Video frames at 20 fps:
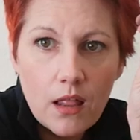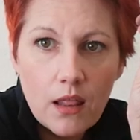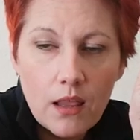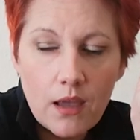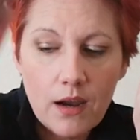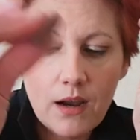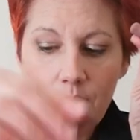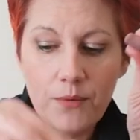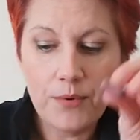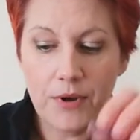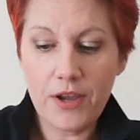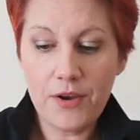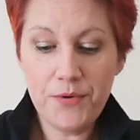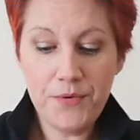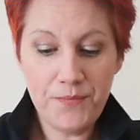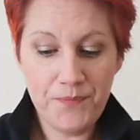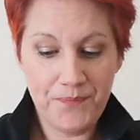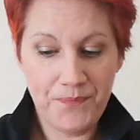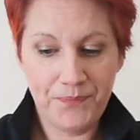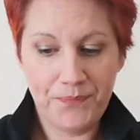There we
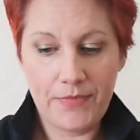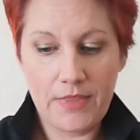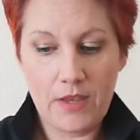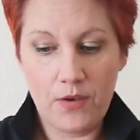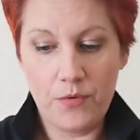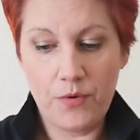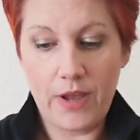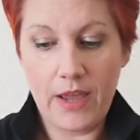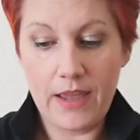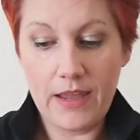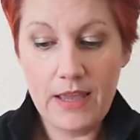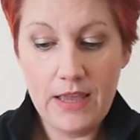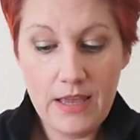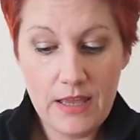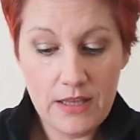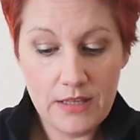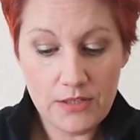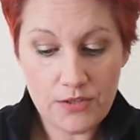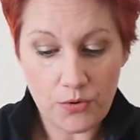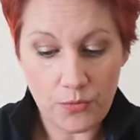go. Okay,
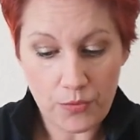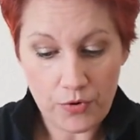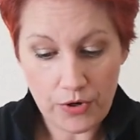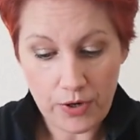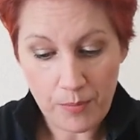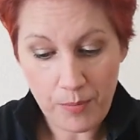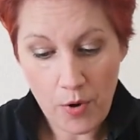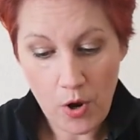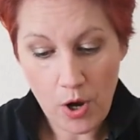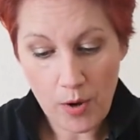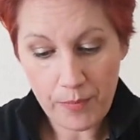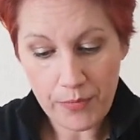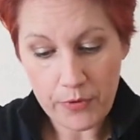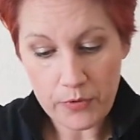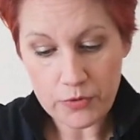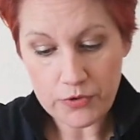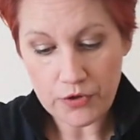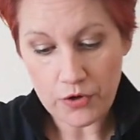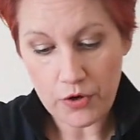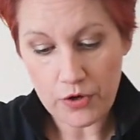so we're going to pop
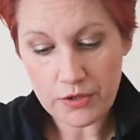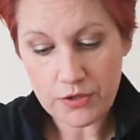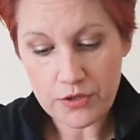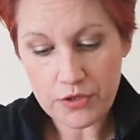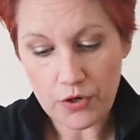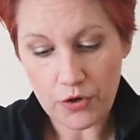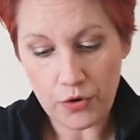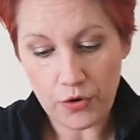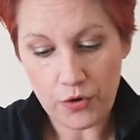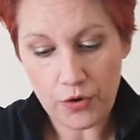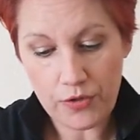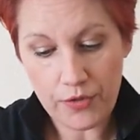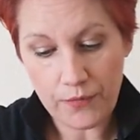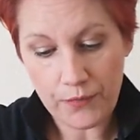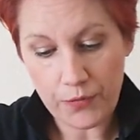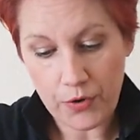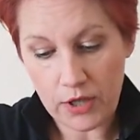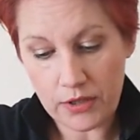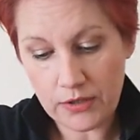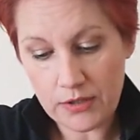those onto the
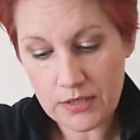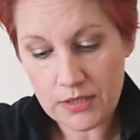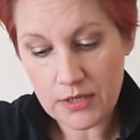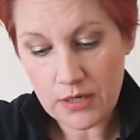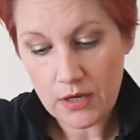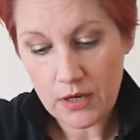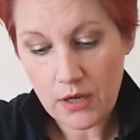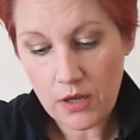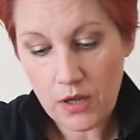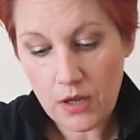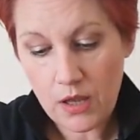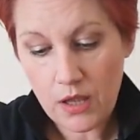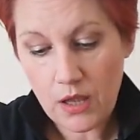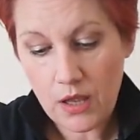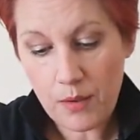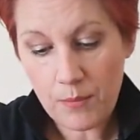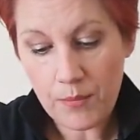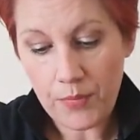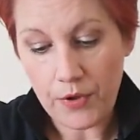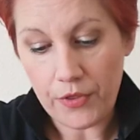front,
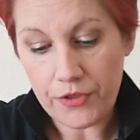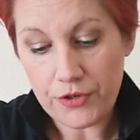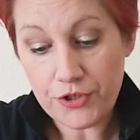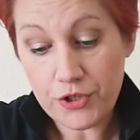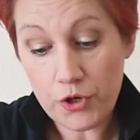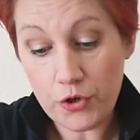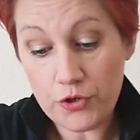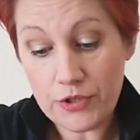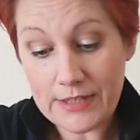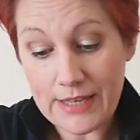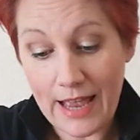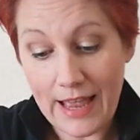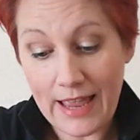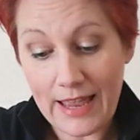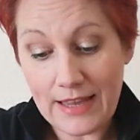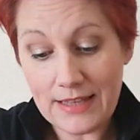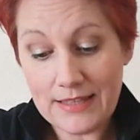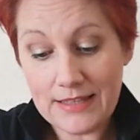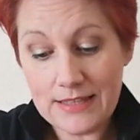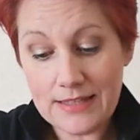but the 2
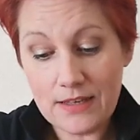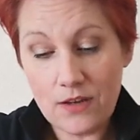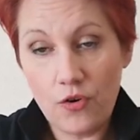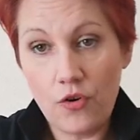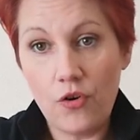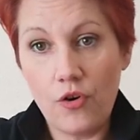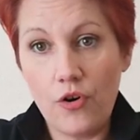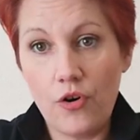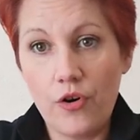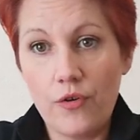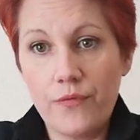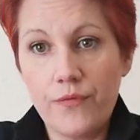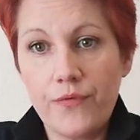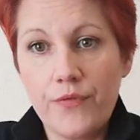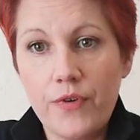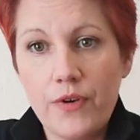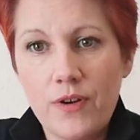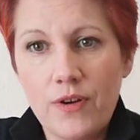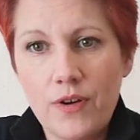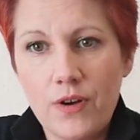sides
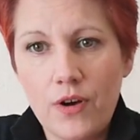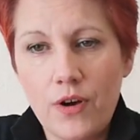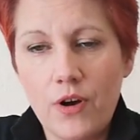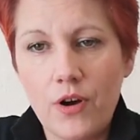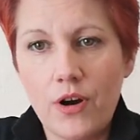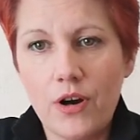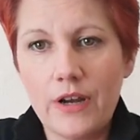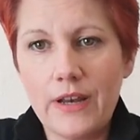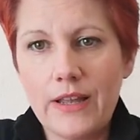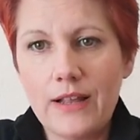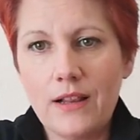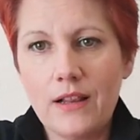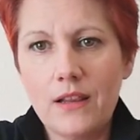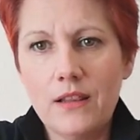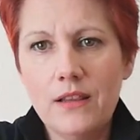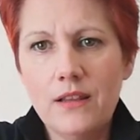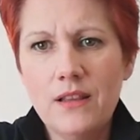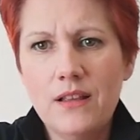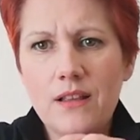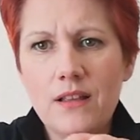of our
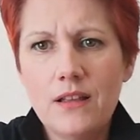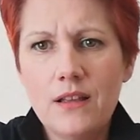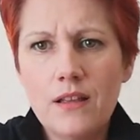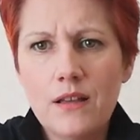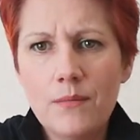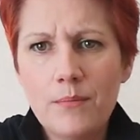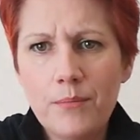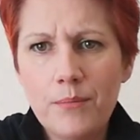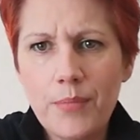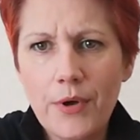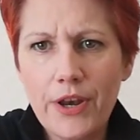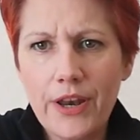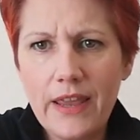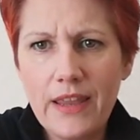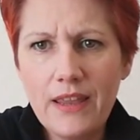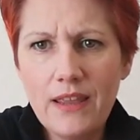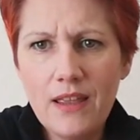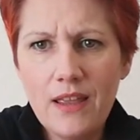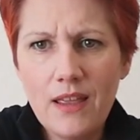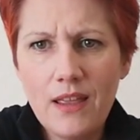little
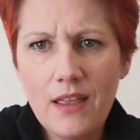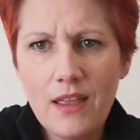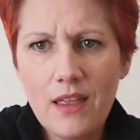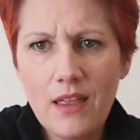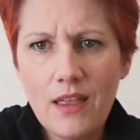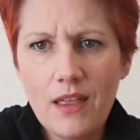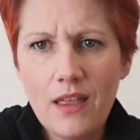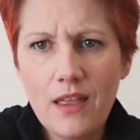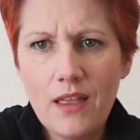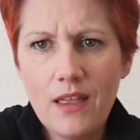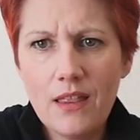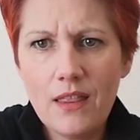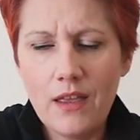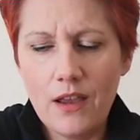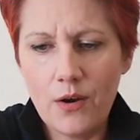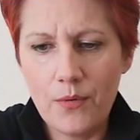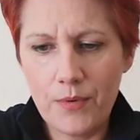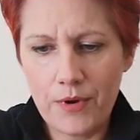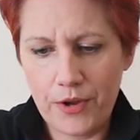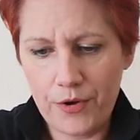bunny.
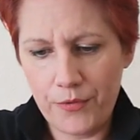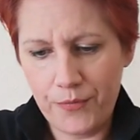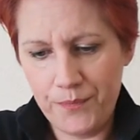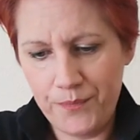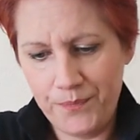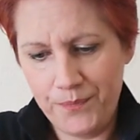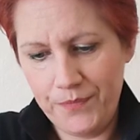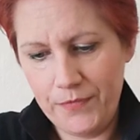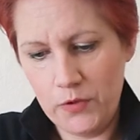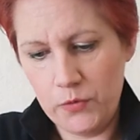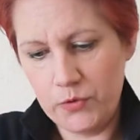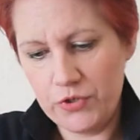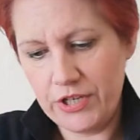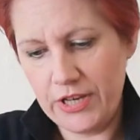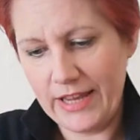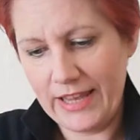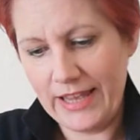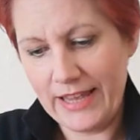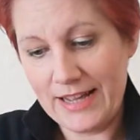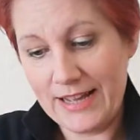There we go. No
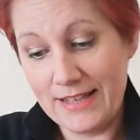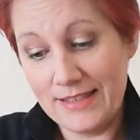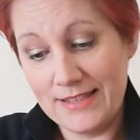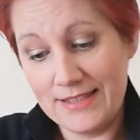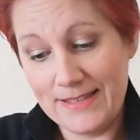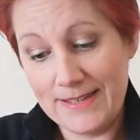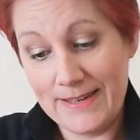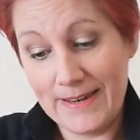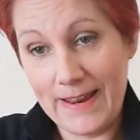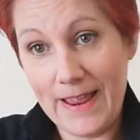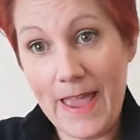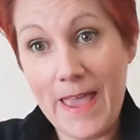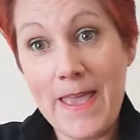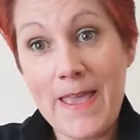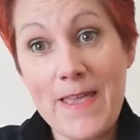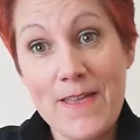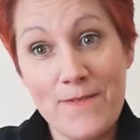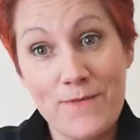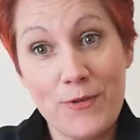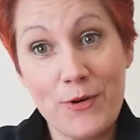shaky hands
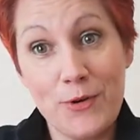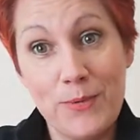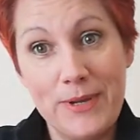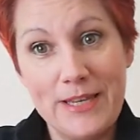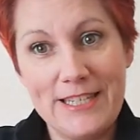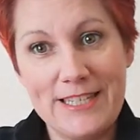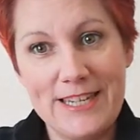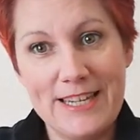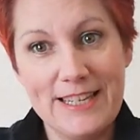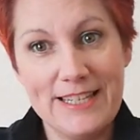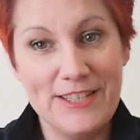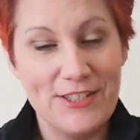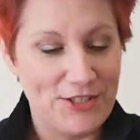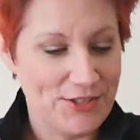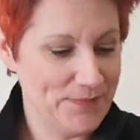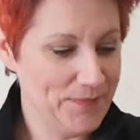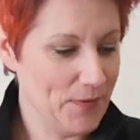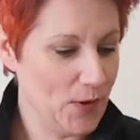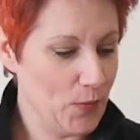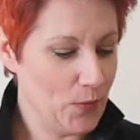today. for a wee
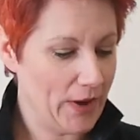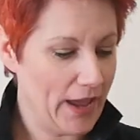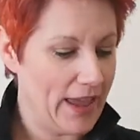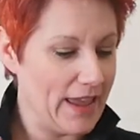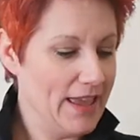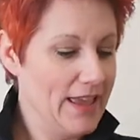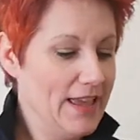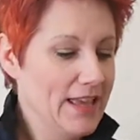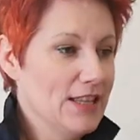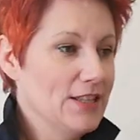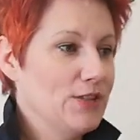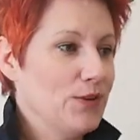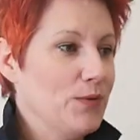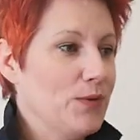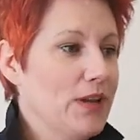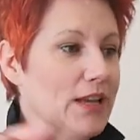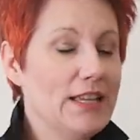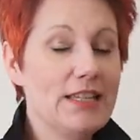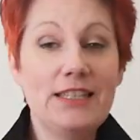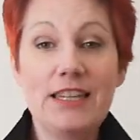change. Okay,
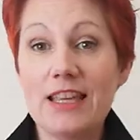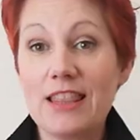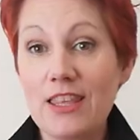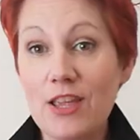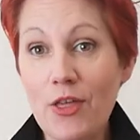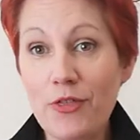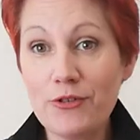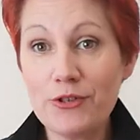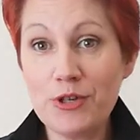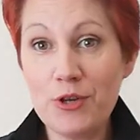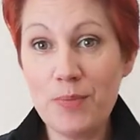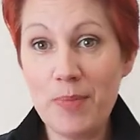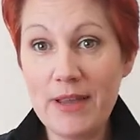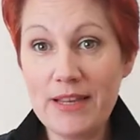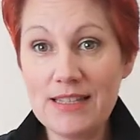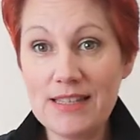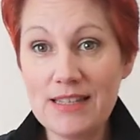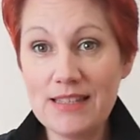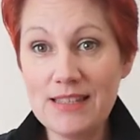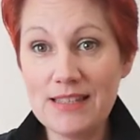so take the other two
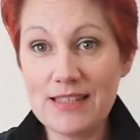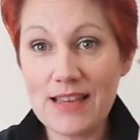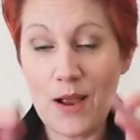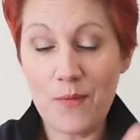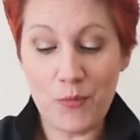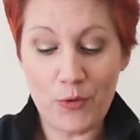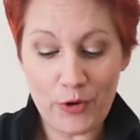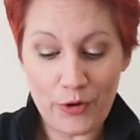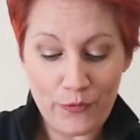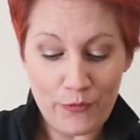pieces and we're